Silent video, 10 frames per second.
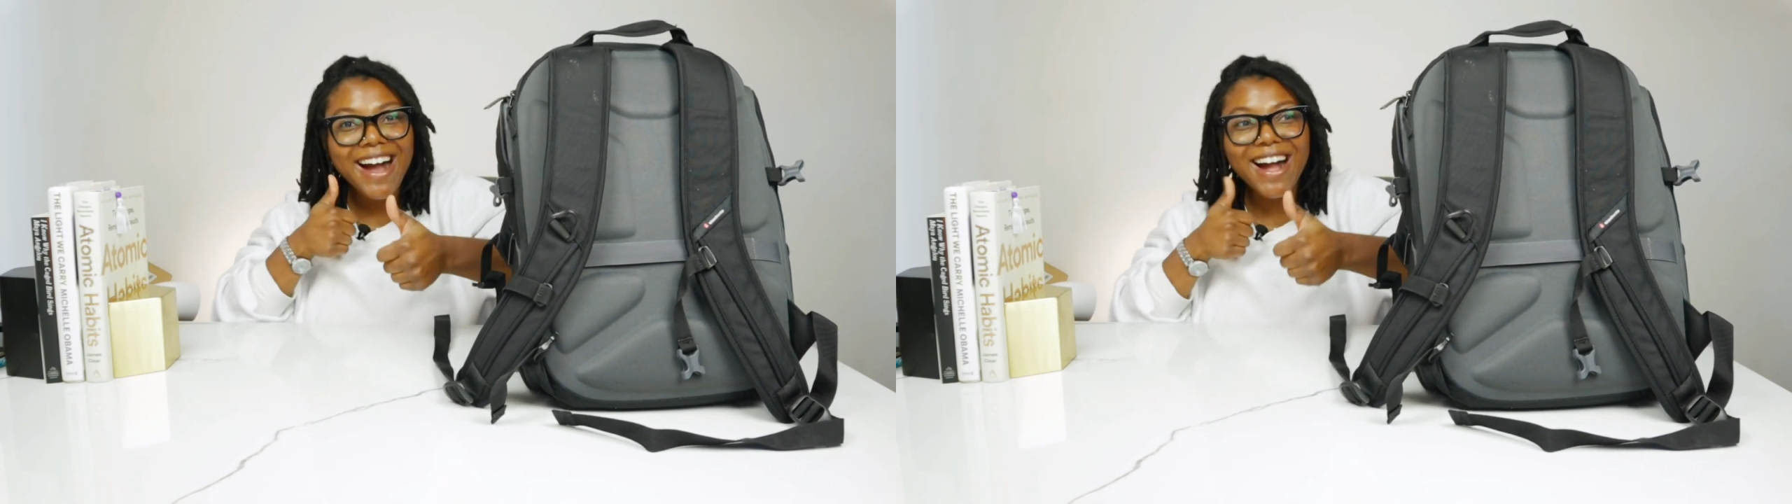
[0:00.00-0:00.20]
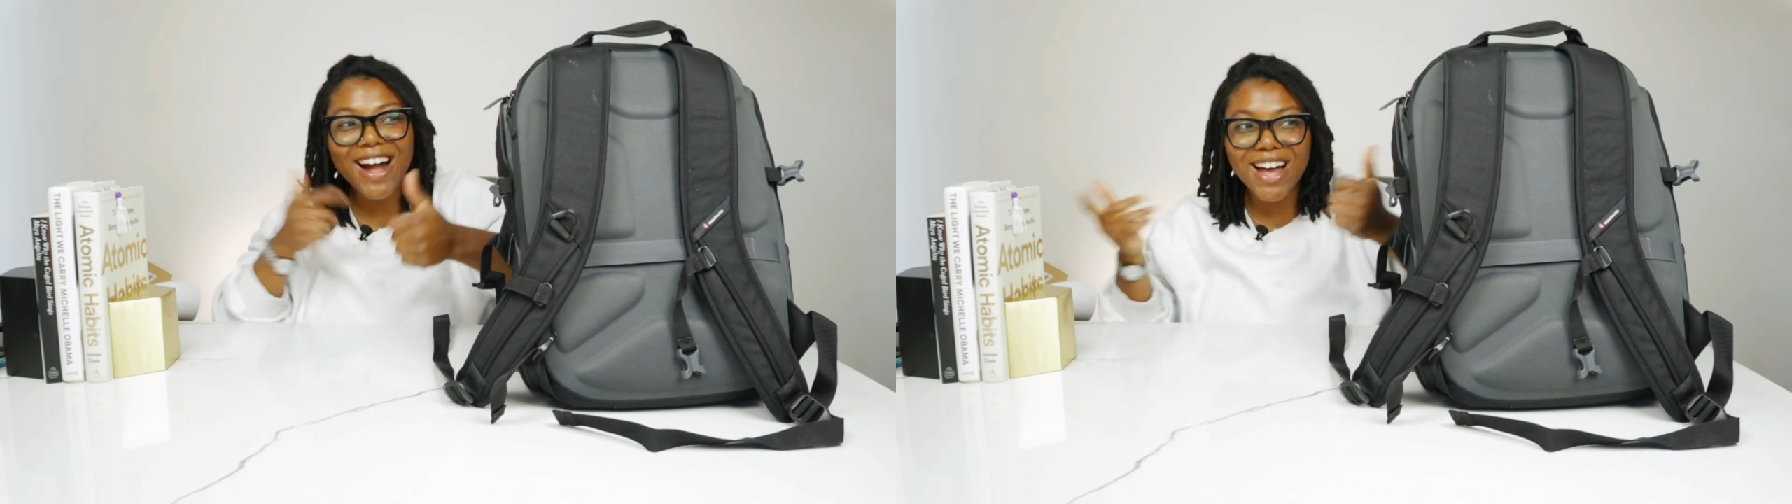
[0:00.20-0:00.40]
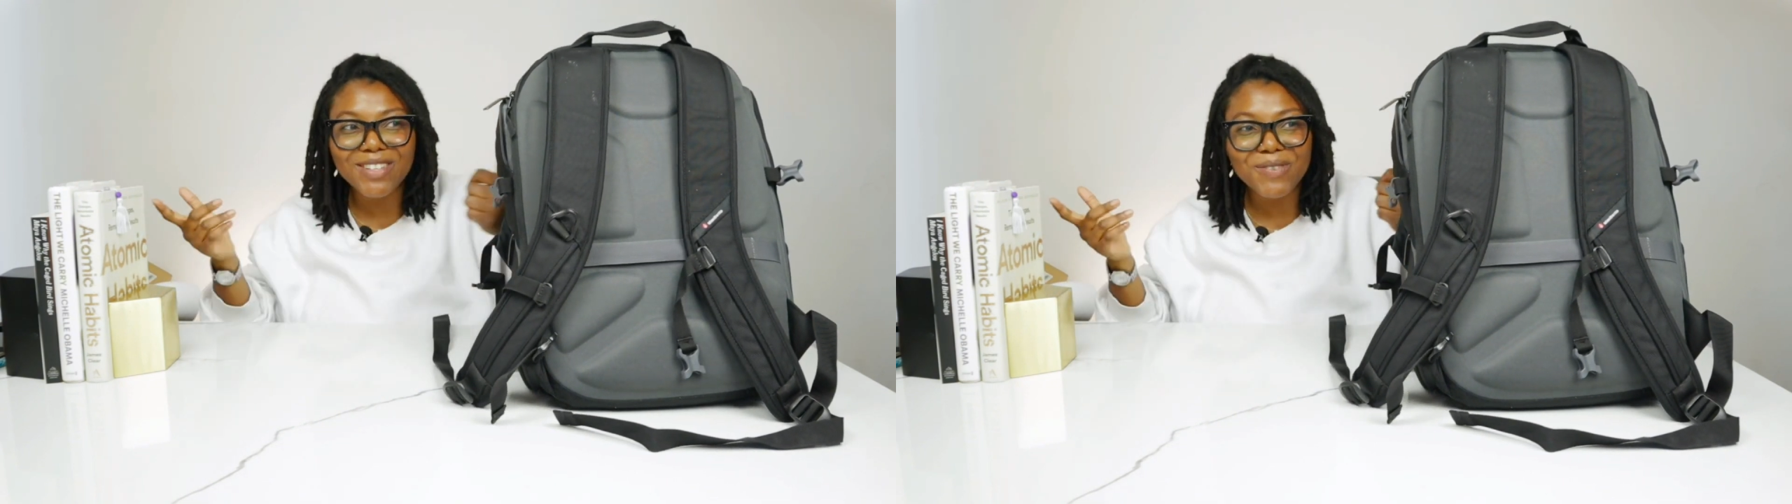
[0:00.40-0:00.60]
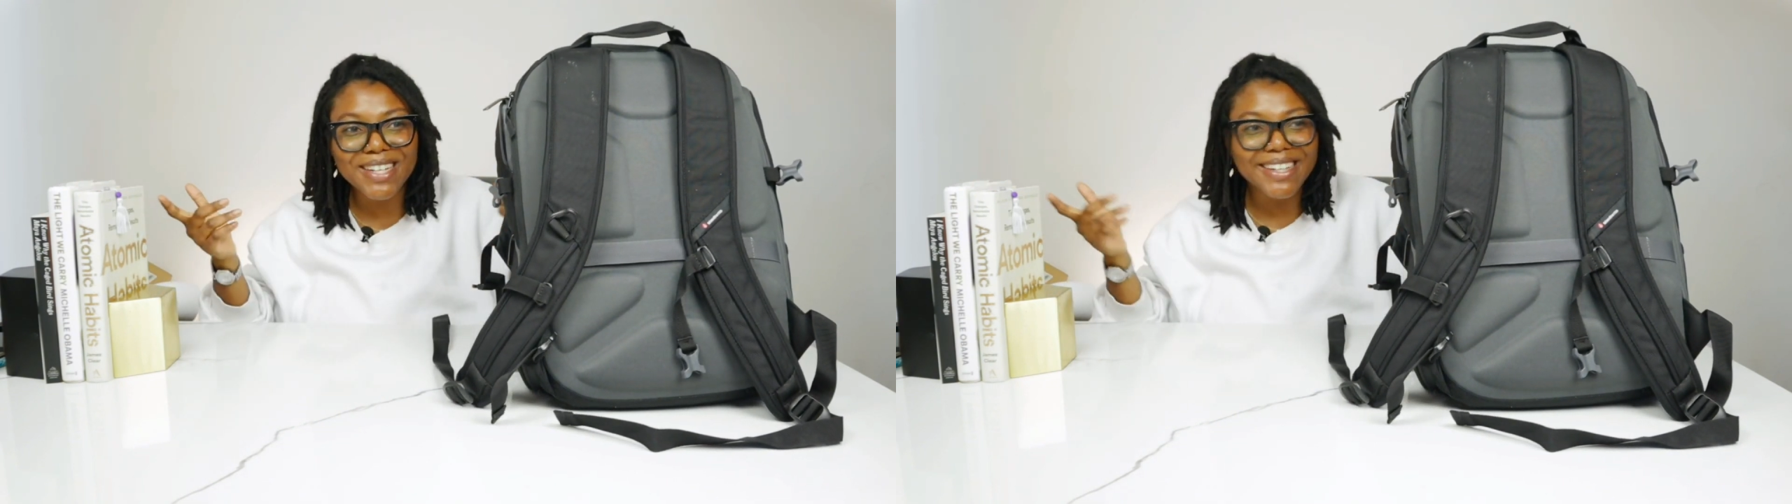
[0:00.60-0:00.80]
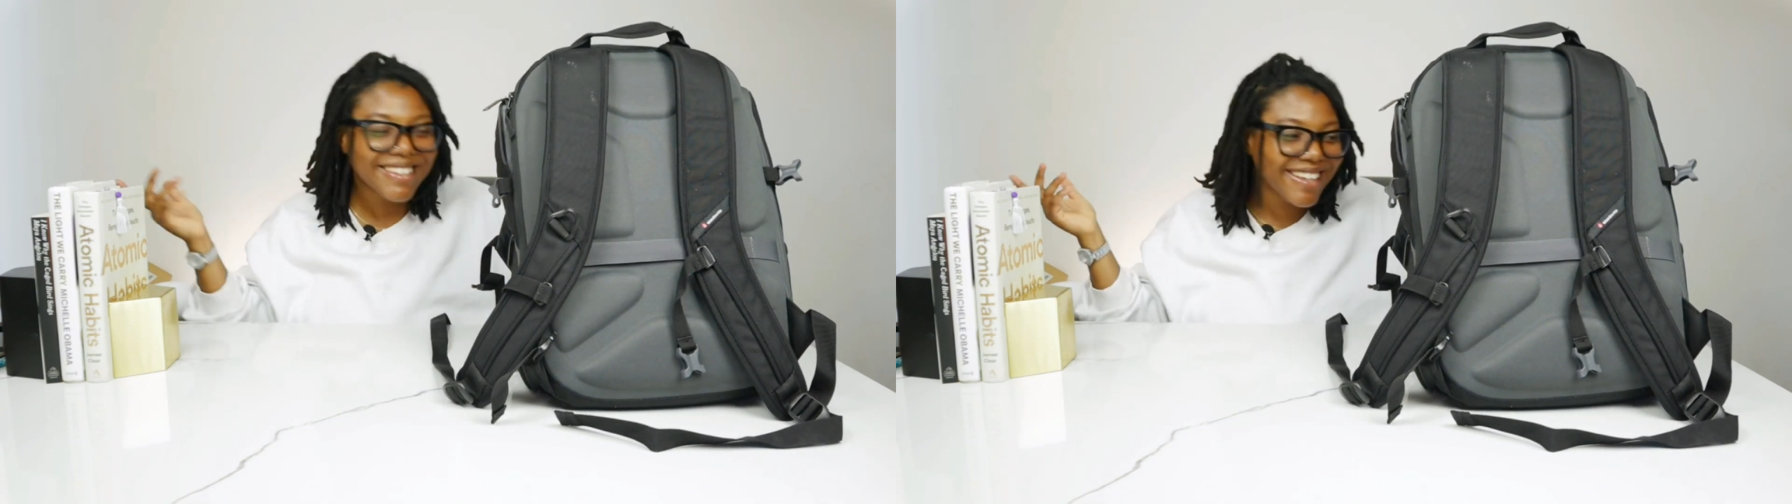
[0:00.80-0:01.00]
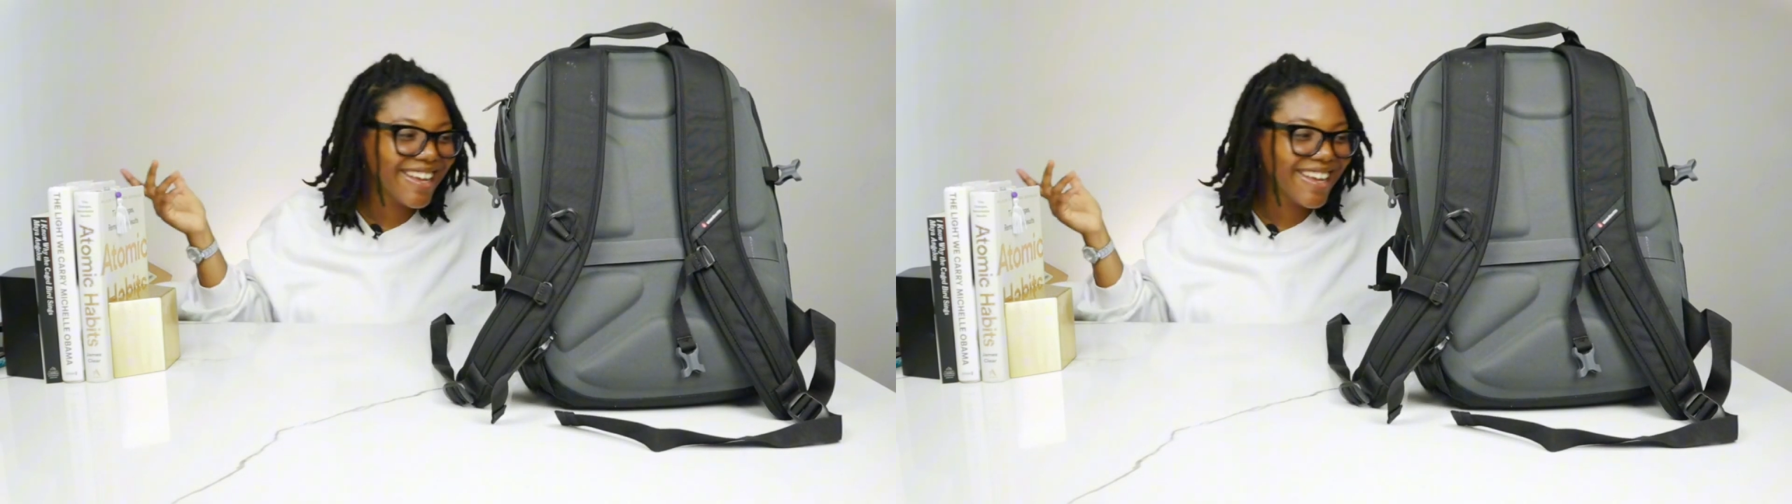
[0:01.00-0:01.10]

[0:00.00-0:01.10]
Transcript: God's willing.